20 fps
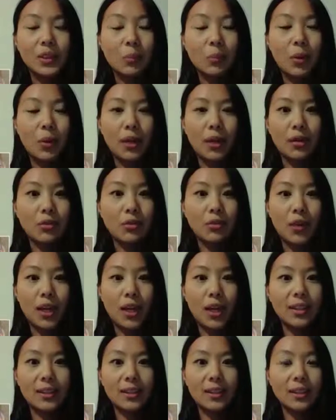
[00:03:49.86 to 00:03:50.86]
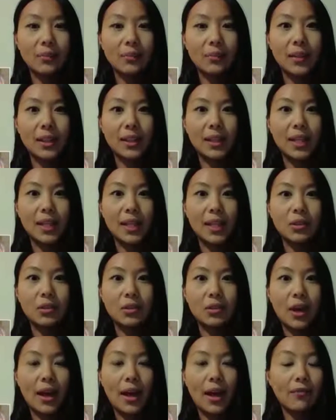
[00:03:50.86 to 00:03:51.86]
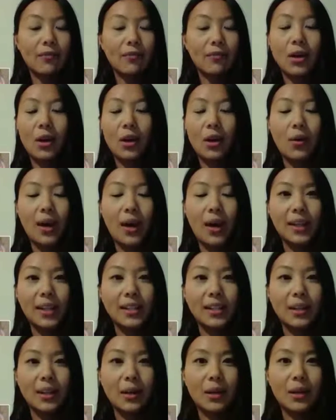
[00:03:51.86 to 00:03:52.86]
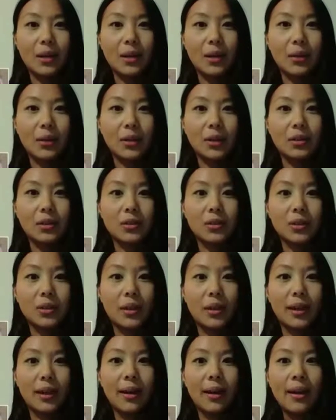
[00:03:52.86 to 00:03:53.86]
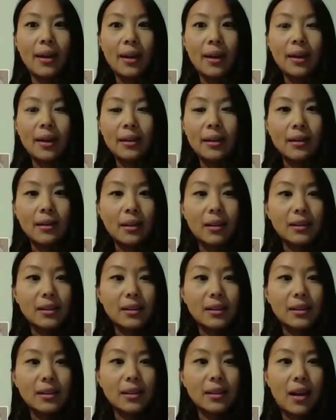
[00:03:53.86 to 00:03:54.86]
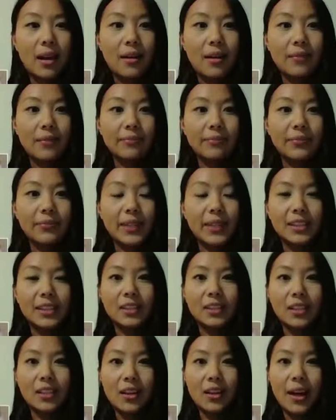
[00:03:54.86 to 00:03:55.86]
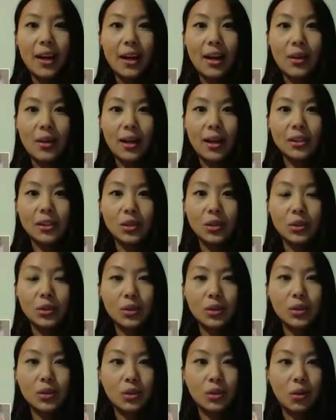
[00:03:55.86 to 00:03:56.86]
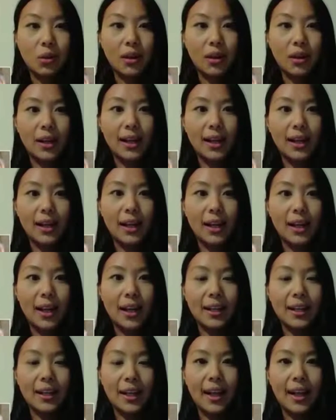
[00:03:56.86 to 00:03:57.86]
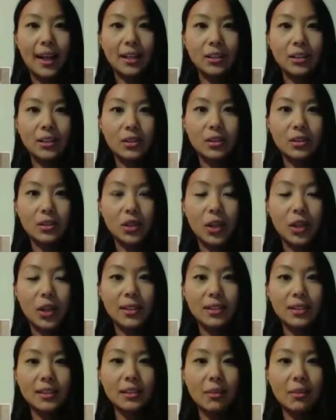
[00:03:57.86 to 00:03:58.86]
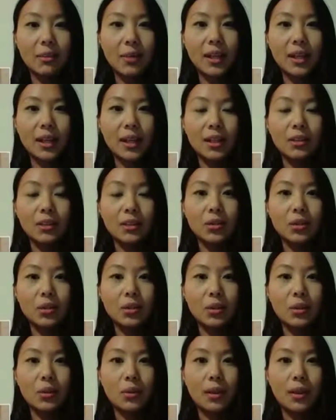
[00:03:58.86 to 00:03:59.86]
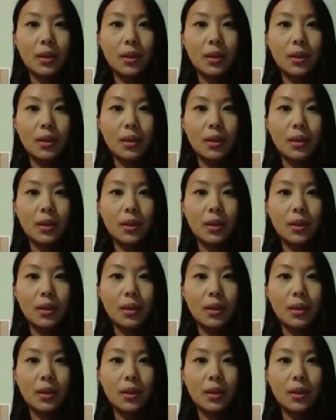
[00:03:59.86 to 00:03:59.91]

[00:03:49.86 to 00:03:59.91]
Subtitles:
putting faith in something that you have no idea what you're doing. Because it started out as a short story, and I had tried to submit it to a